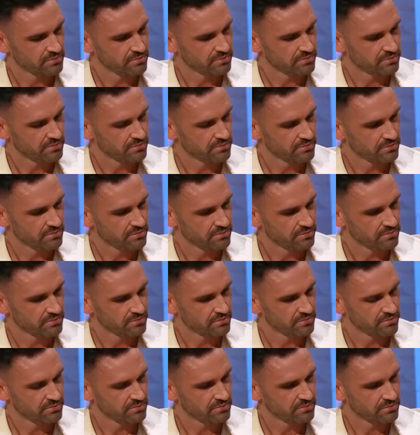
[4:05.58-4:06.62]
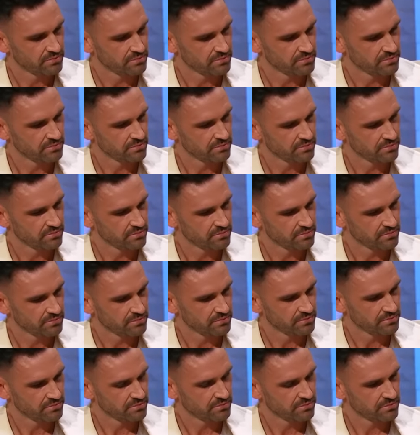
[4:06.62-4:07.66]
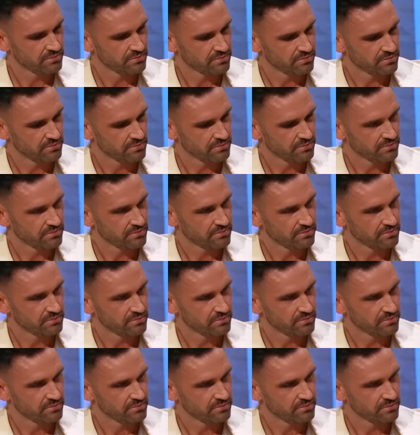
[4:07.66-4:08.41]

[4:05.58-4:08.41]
[no speech]